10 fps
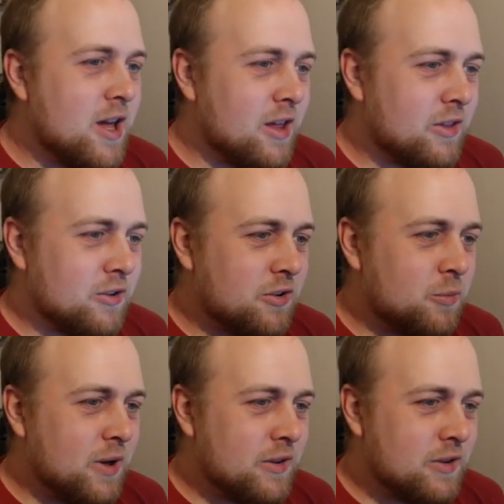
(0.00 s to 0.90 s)
It's
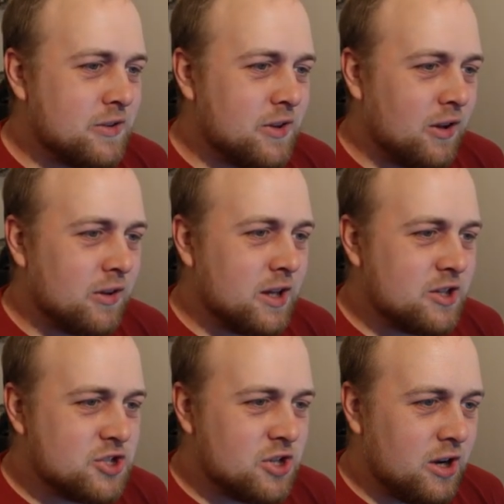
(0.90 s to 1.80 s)
just where the sun
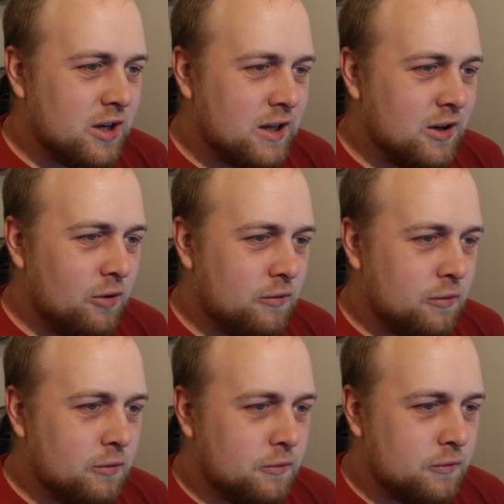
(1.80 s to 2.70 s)
is shining
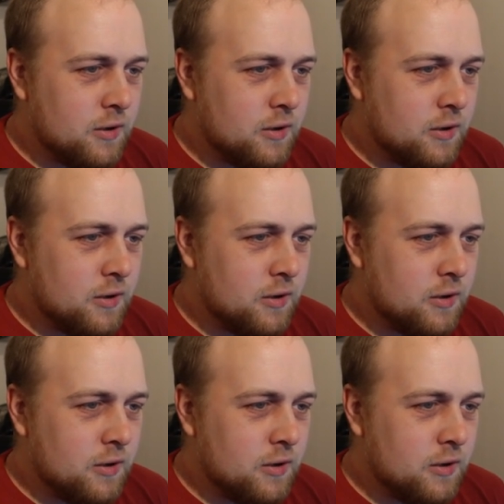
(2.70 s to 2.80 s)
off of